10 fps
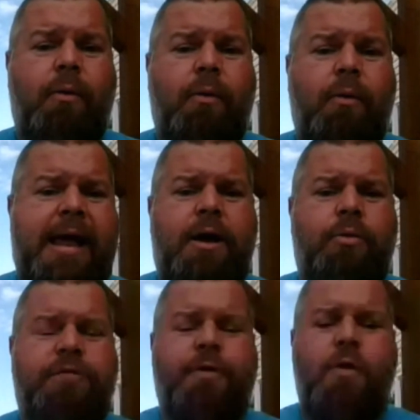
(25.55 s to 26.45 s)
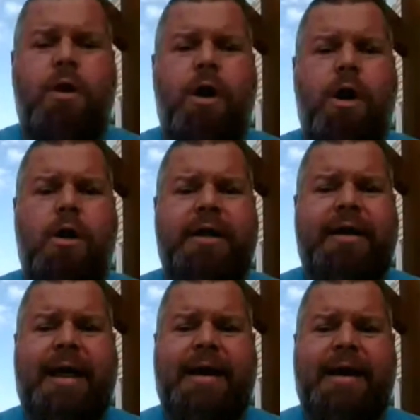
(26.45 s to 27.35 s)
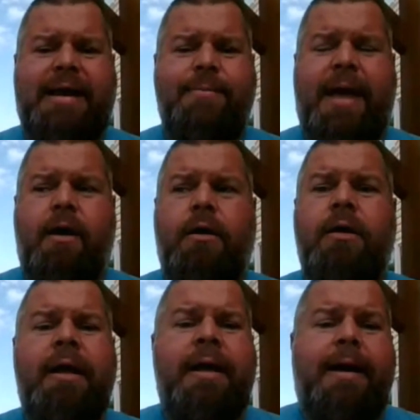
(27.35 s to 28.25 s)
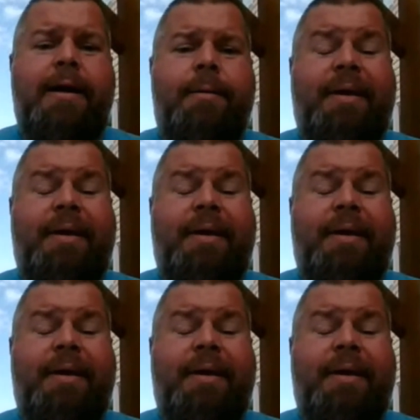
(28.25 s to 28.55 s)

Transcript: right away uh, with a phone call and, and an email.